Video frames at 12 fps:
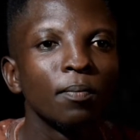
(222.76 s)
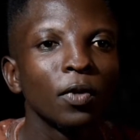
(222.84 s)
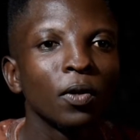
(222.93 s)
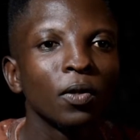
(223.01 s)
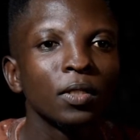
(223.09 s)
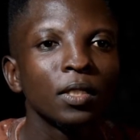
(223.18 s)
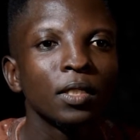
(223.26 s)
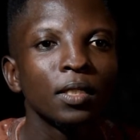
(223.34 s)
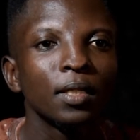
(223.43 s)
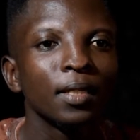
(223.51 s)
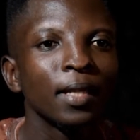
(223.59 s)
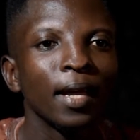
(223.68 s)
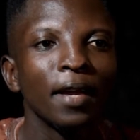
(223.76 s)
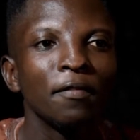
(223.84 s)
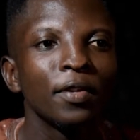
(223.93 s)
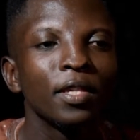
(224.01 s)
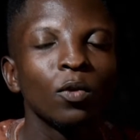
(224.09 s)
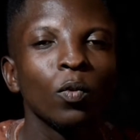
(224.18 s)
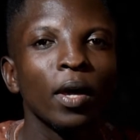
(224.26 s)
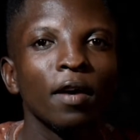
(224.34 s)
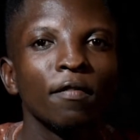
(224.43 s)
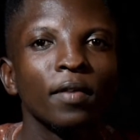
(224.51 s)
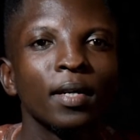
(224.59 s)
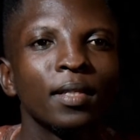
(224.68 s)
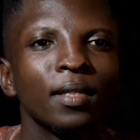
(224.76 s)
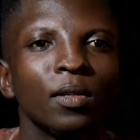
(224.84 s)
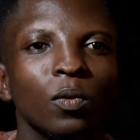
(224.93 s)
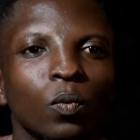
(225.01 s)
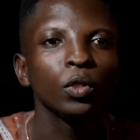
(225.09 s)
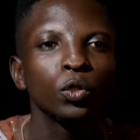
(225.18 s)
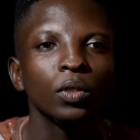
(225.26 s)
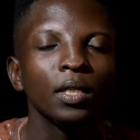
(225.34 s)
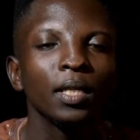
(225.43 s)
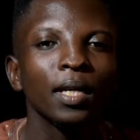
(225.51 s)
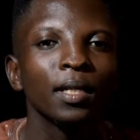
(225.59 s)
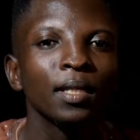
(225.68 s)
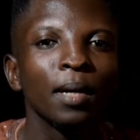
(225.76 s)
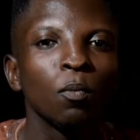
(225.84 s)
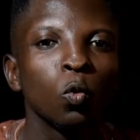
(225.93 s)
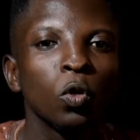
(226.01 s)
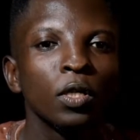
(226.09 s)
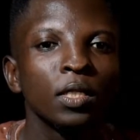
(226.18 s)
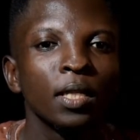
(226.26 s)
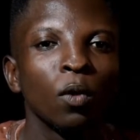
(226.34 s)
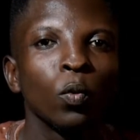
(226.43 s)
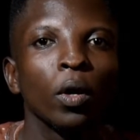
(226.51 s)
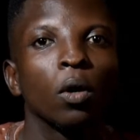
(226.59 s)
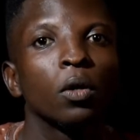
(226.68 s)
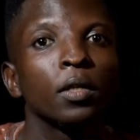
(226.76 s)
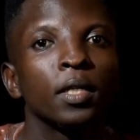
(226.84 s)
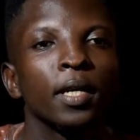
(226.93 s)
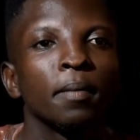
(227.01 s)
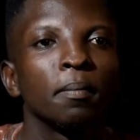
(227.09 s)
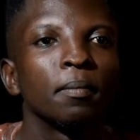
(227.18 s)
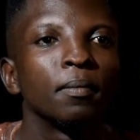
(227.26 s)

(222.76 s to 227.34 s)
because they are everything we have. And we shouldn't tell them words that will hurt them,